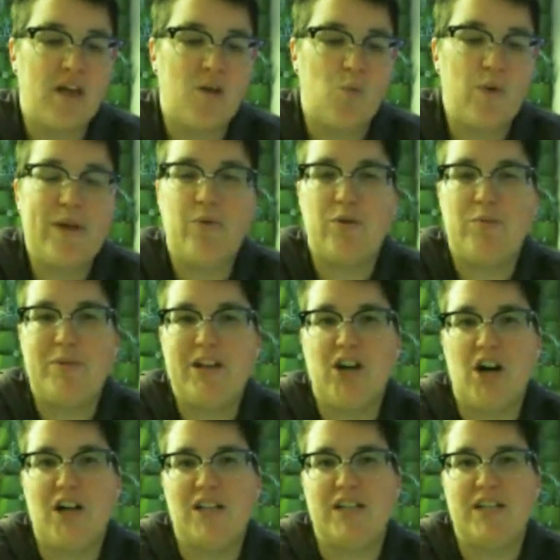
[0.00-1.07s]
we would be
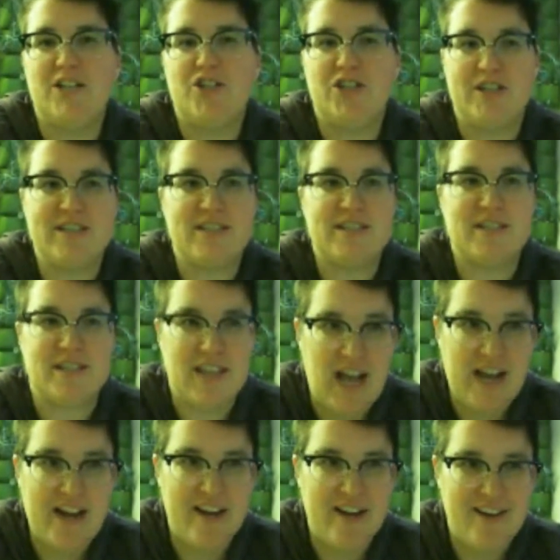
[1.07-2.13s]
calling Jesus a
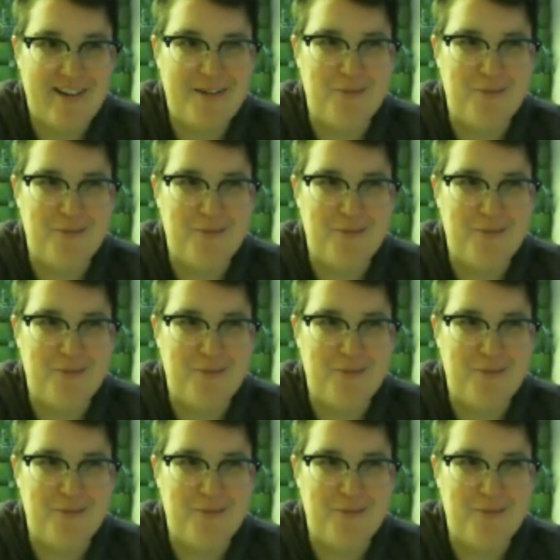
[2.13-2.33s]
liar.